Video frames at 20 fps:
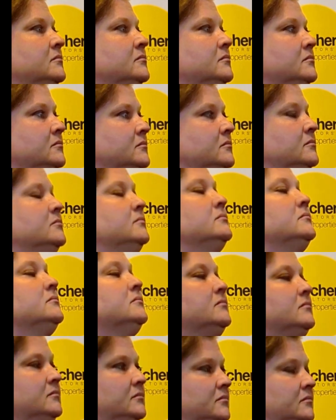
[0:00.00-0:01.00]

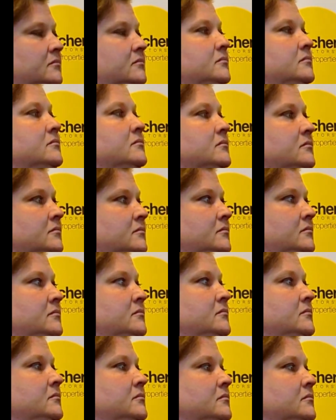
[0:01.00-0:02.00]

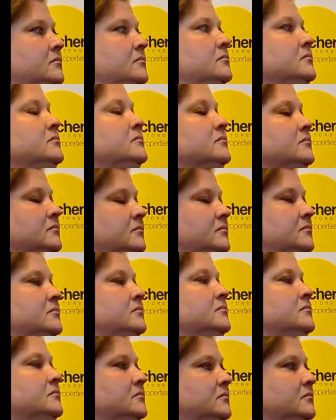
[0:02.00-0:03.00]

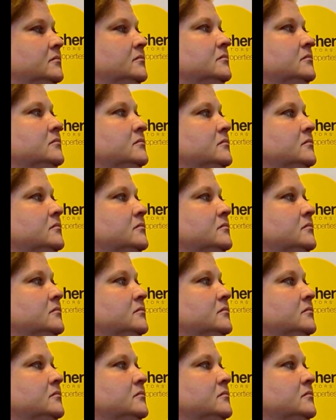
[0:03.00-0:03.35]
[no speech]